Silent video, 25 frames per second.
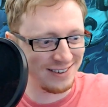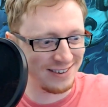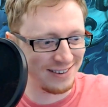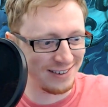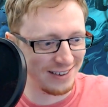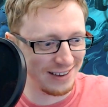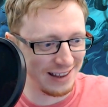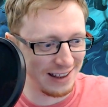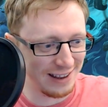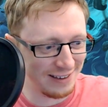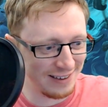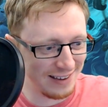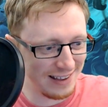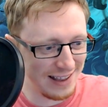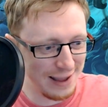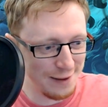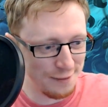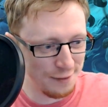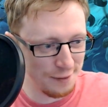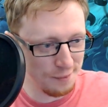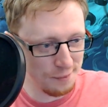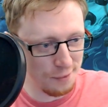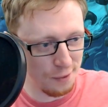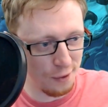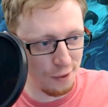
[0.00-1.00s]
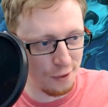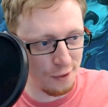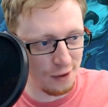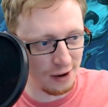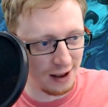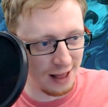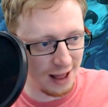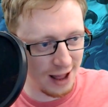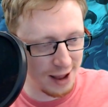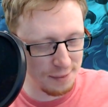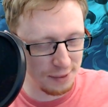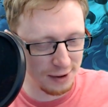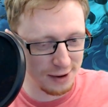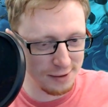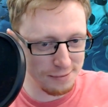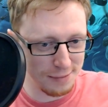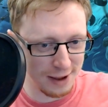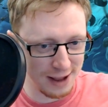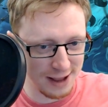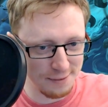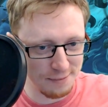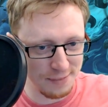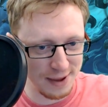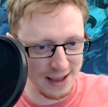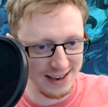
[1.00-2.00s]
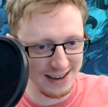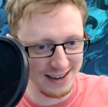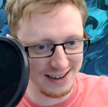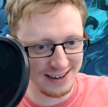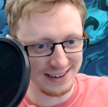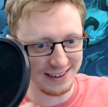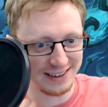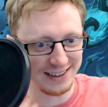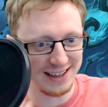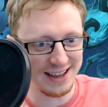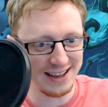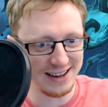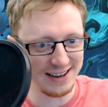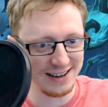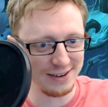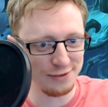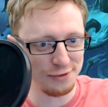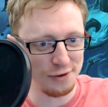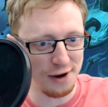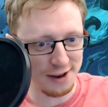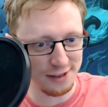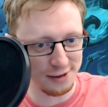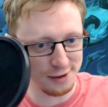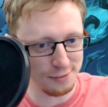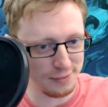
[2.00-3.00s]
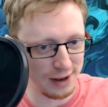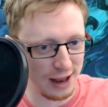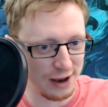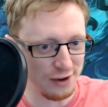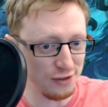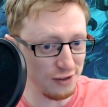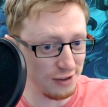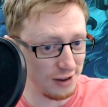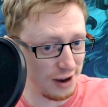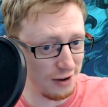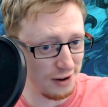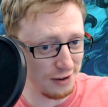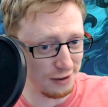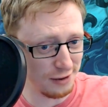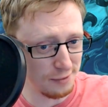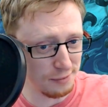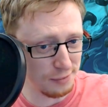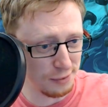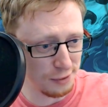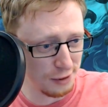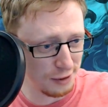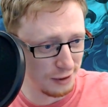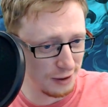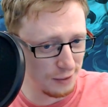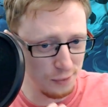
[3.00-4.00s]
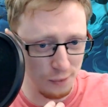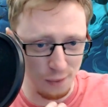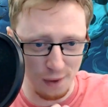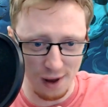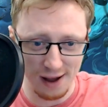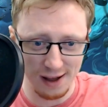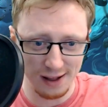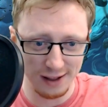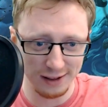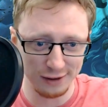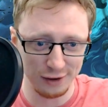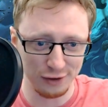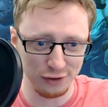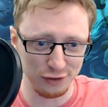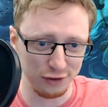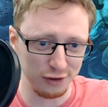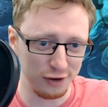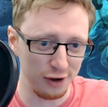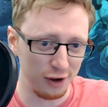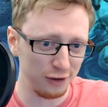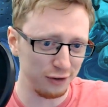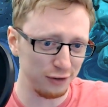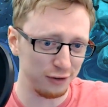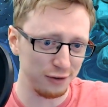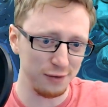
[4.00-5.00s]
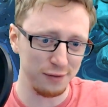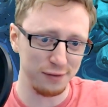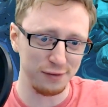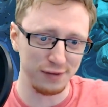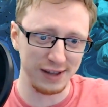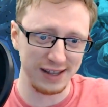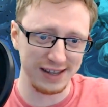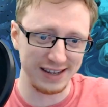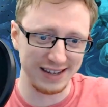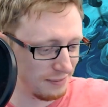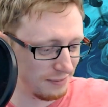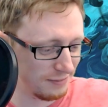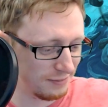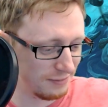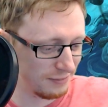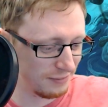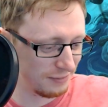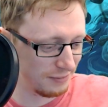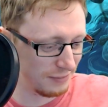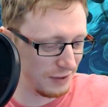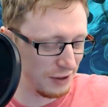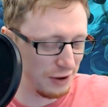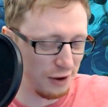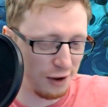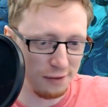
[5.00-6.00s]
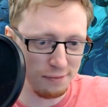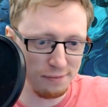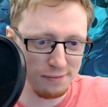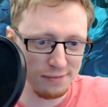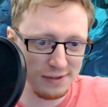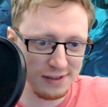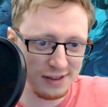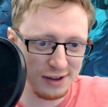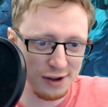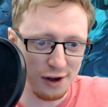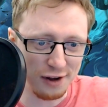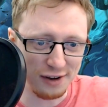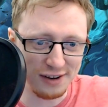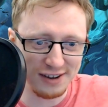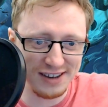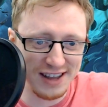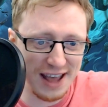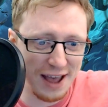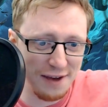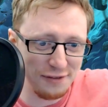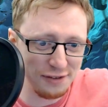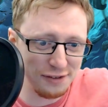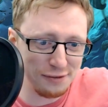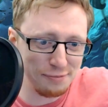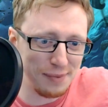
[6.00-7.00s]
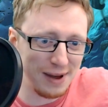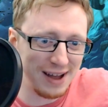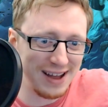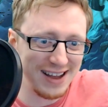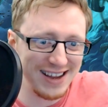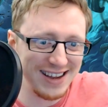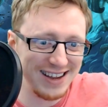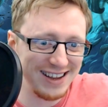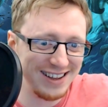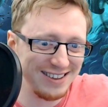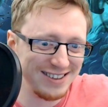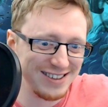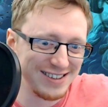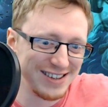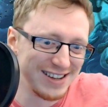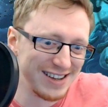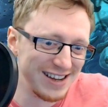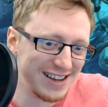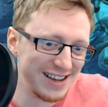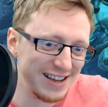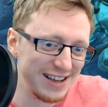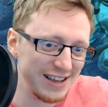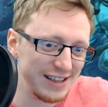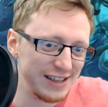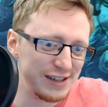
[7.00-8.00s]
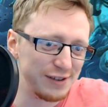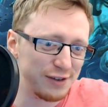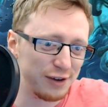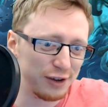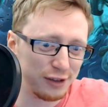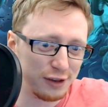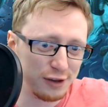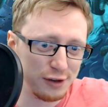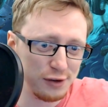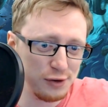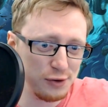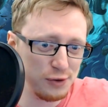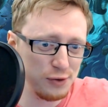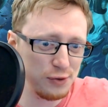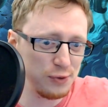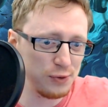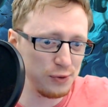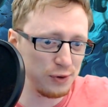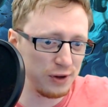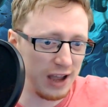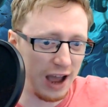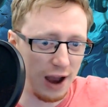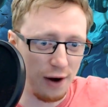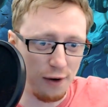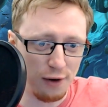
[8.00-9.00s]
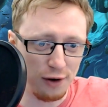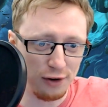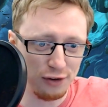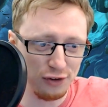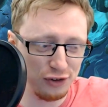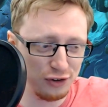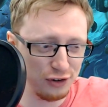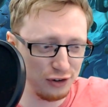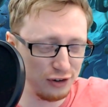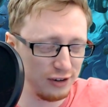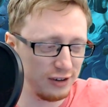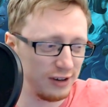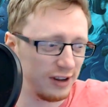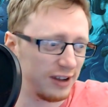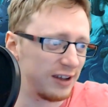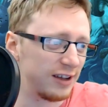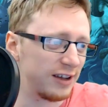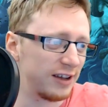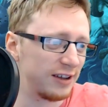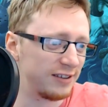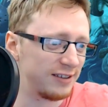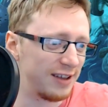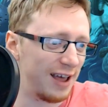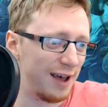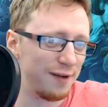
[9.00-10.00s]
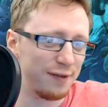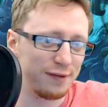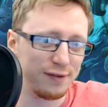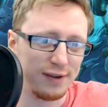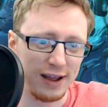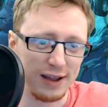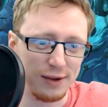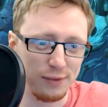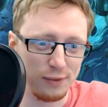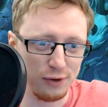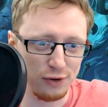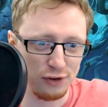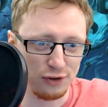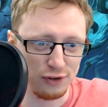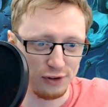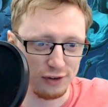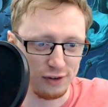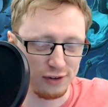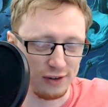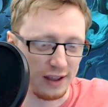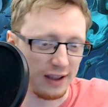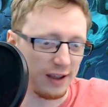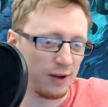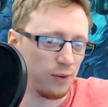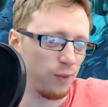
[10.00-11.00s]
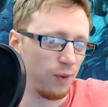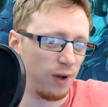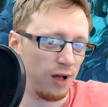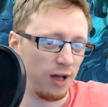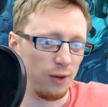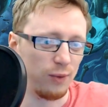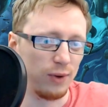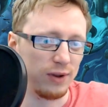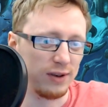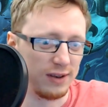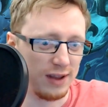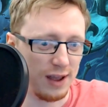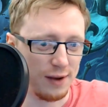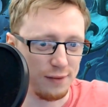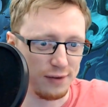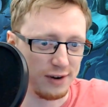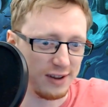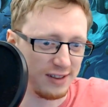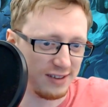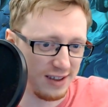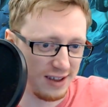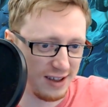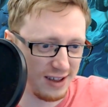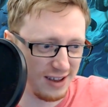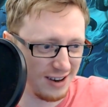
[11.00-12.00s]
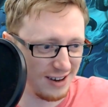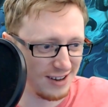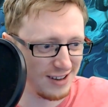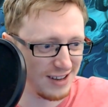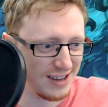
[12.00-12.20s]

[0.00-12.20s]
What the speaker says: is even more reliable in my opinion at getting random legendaries on board in Wild, because you got stuff like you got Death Spite. You got the new Garrosh Death Knight, which is like a whirlwind every turn.